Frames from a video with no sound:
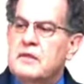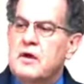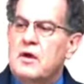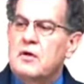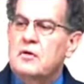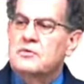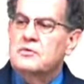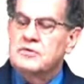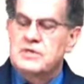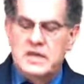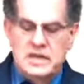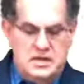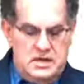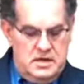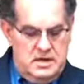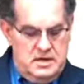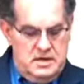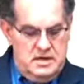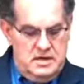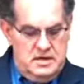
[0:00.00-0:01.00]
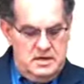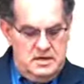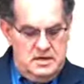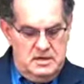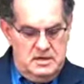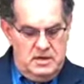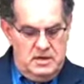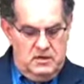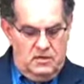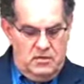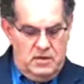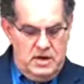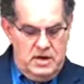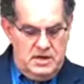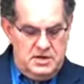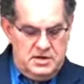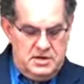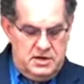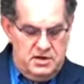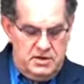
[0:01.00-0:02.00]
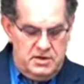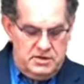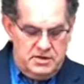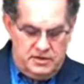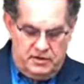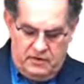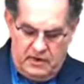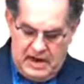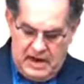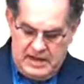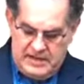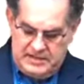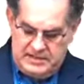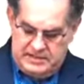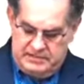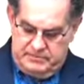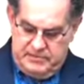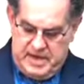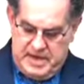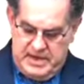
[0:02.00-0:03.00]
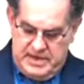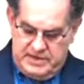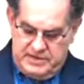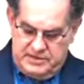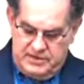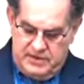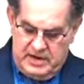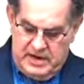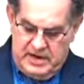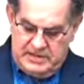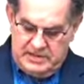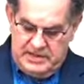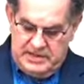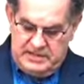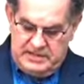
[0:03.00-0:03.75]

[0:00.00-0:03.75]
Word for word: those that the Lord had turned to Christ by his grace.